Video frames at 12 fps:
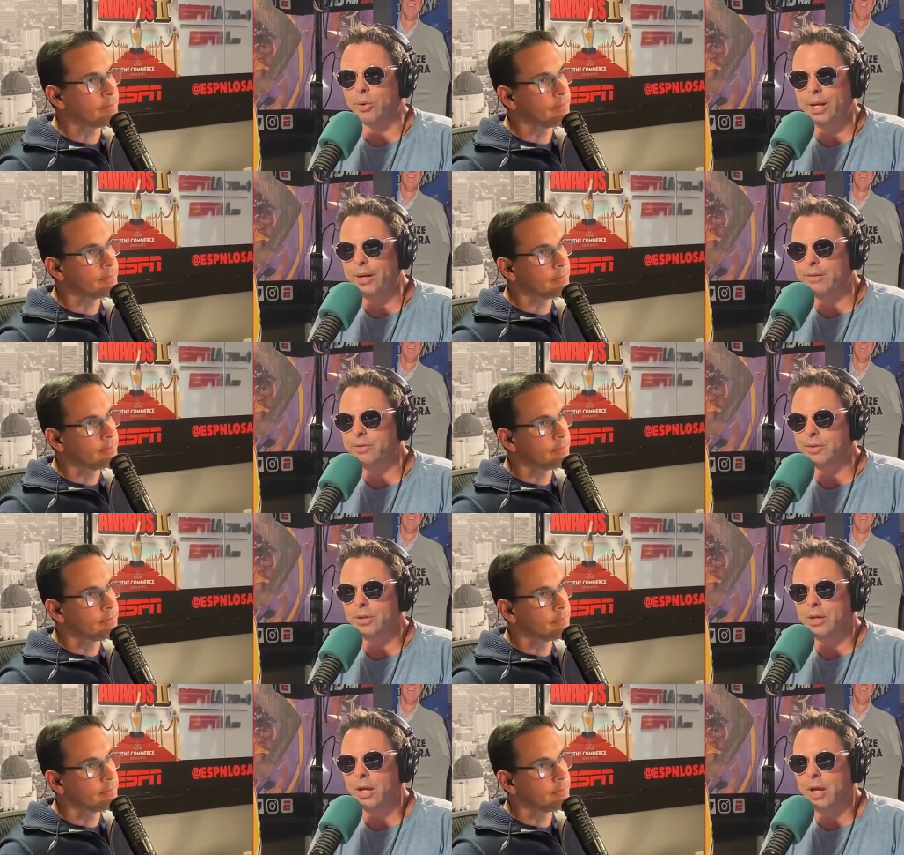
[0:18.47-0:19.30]

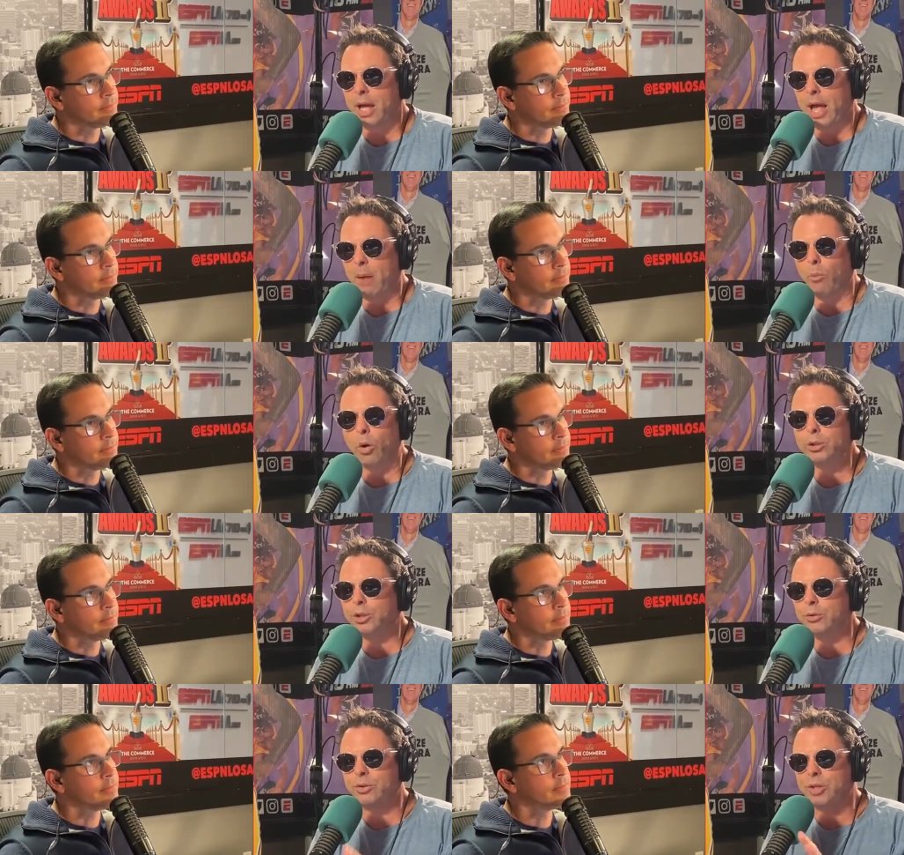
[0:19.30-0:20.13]
Speaker 1: Reaves, and
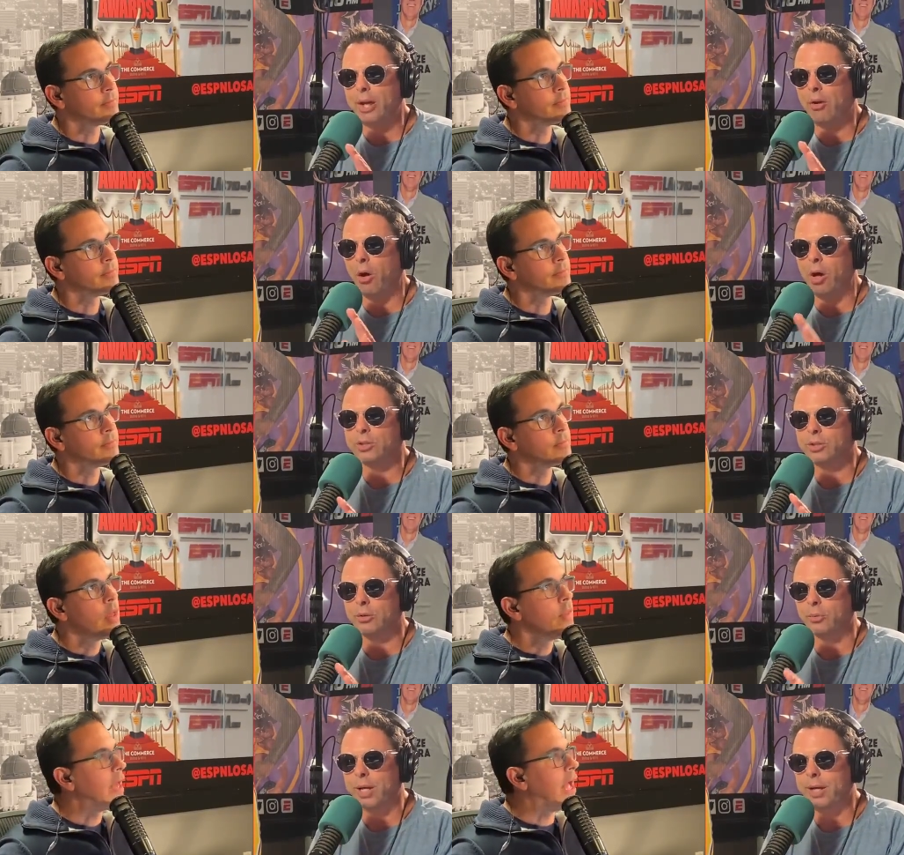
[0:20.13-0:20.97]
once you said
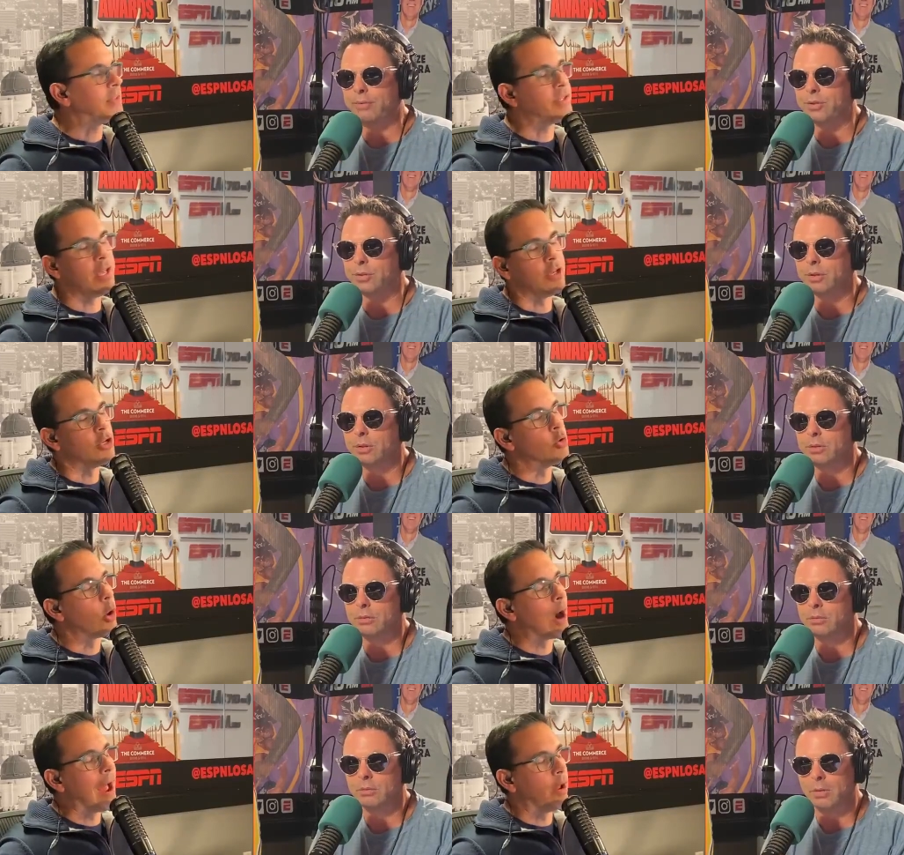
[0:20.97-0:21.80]
Austin Reaves. That's it.
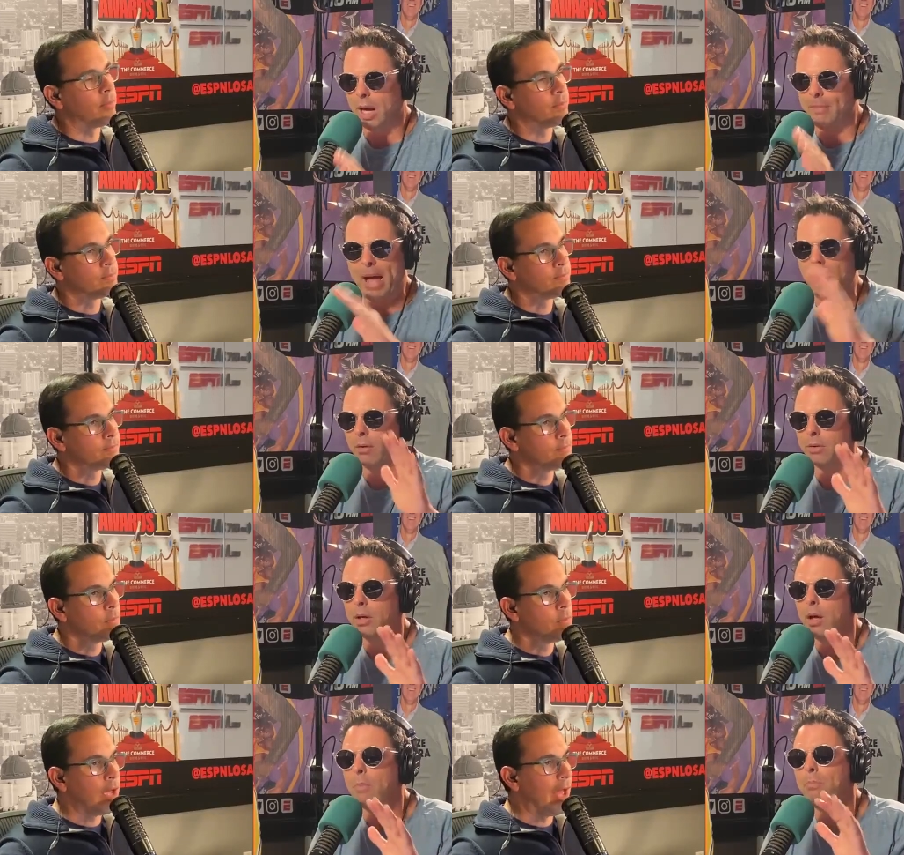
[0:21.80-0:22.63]
Speaker 2: You were out. I'm out.
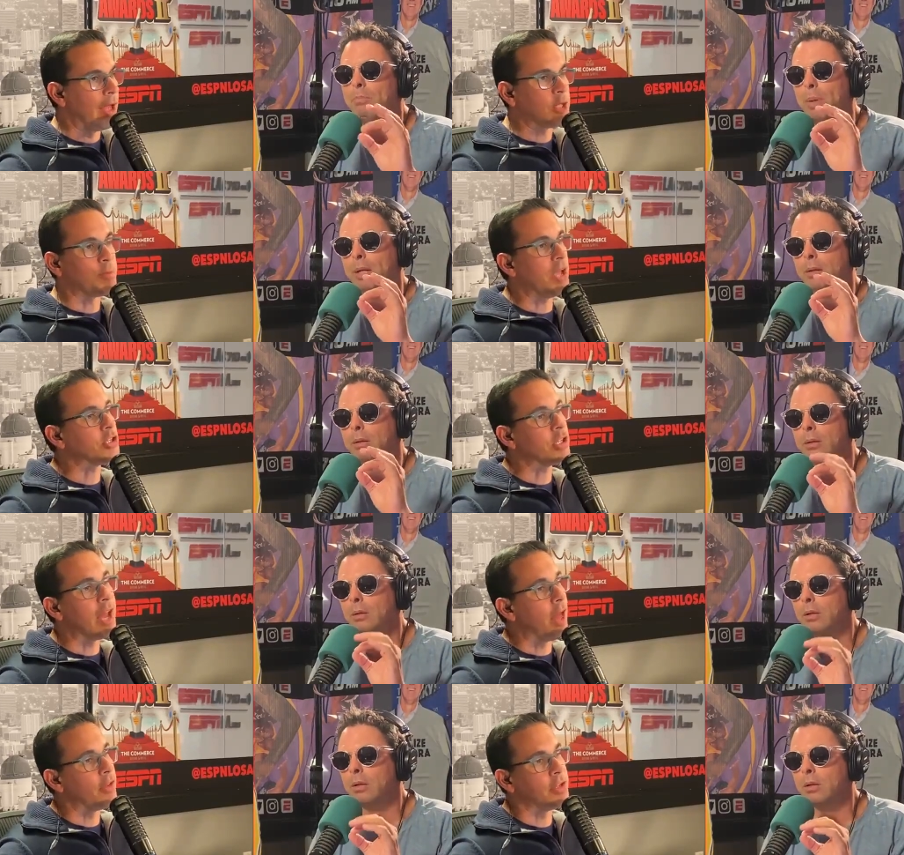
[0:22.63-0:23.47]
Yeah,
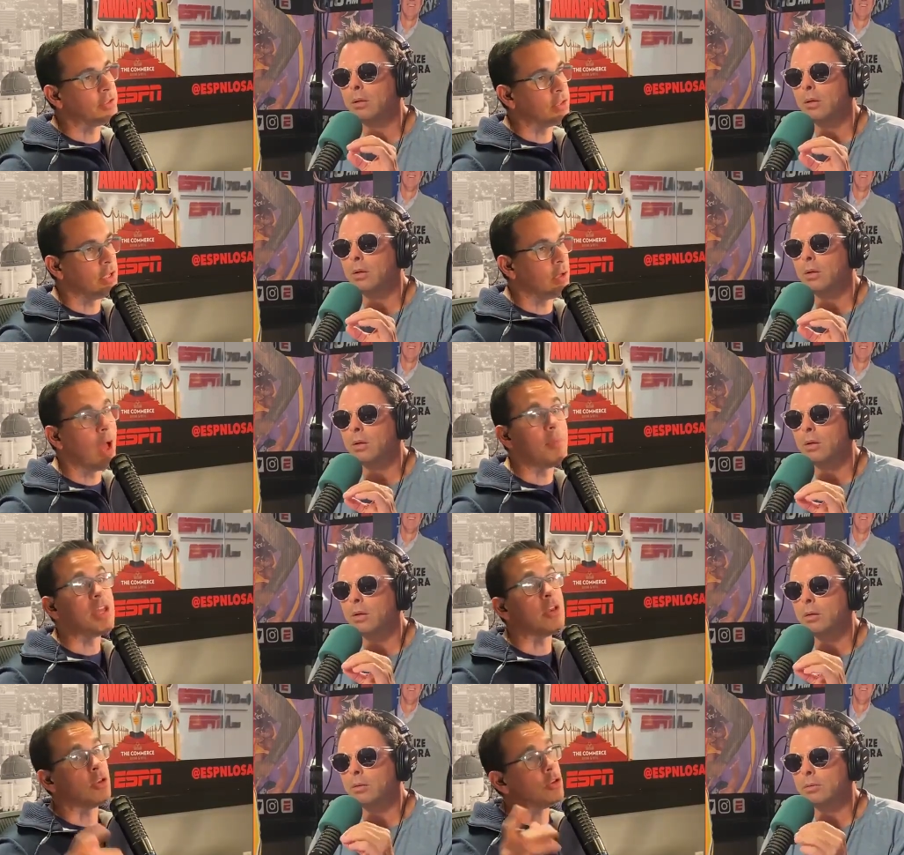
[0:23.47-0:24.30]
especially now that he's seeing. I
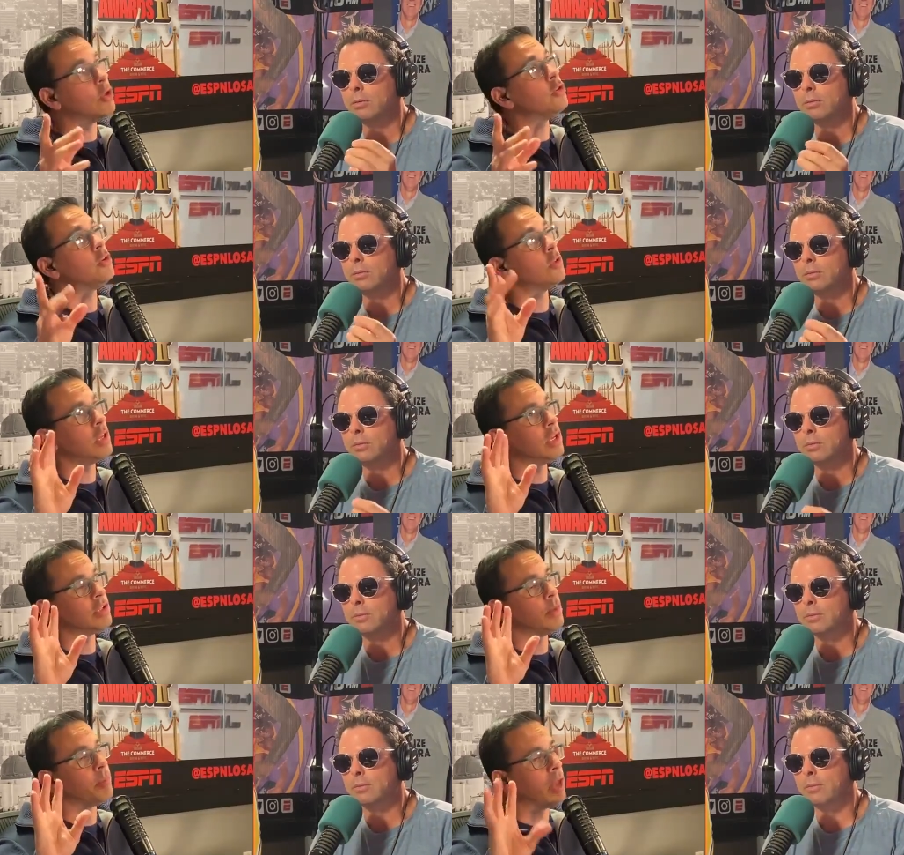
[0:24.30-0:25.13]
mean, do, do you
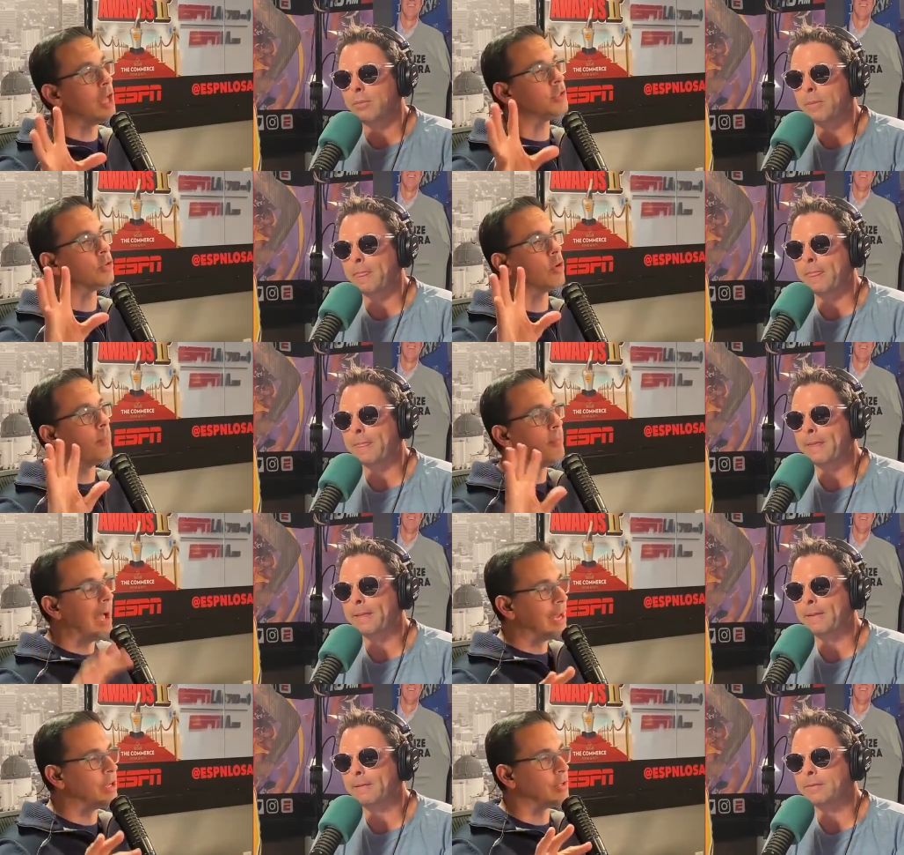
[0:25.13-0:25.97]
think it's a plus or a
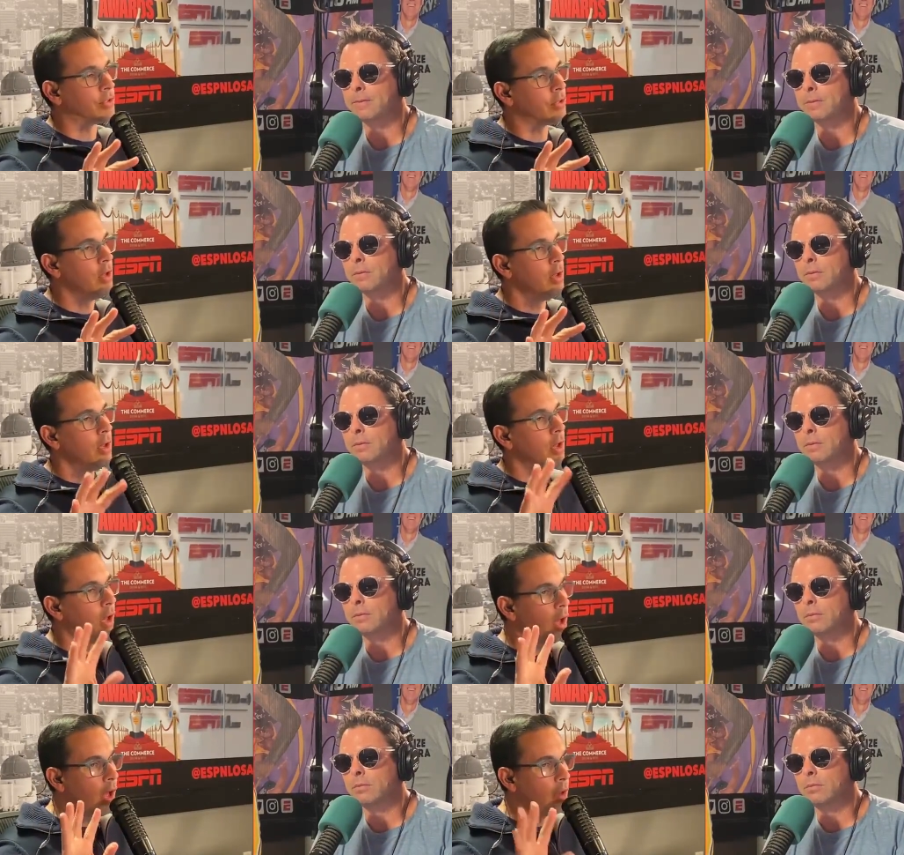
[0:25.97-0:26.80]
minus
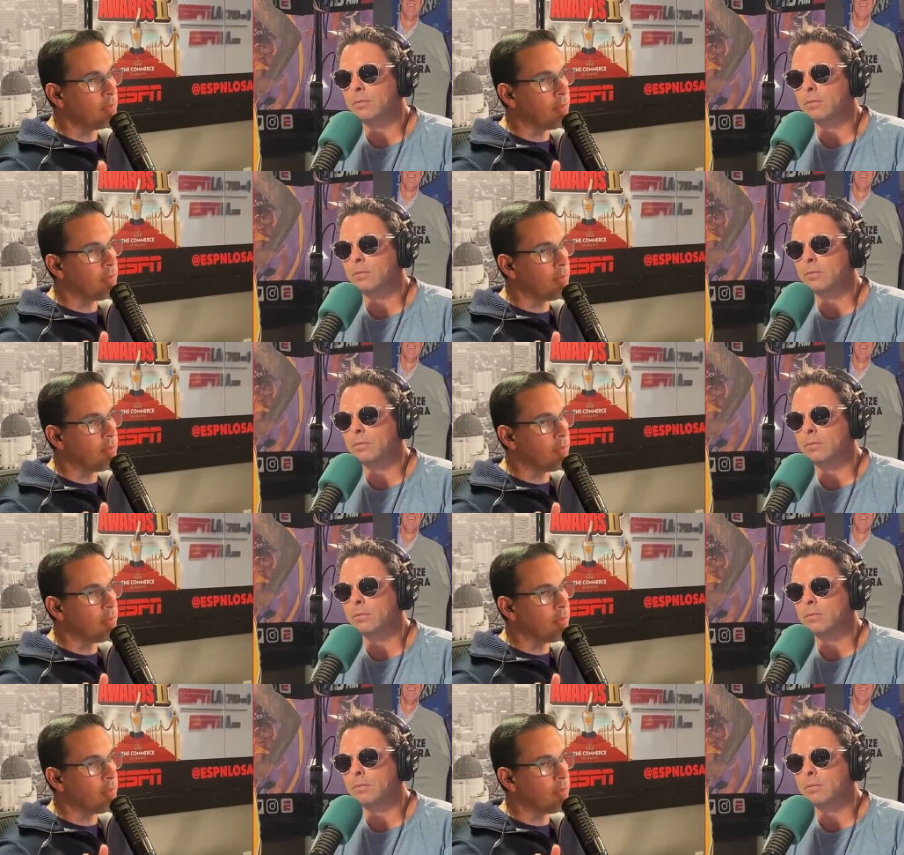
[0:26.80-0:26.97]
uh, a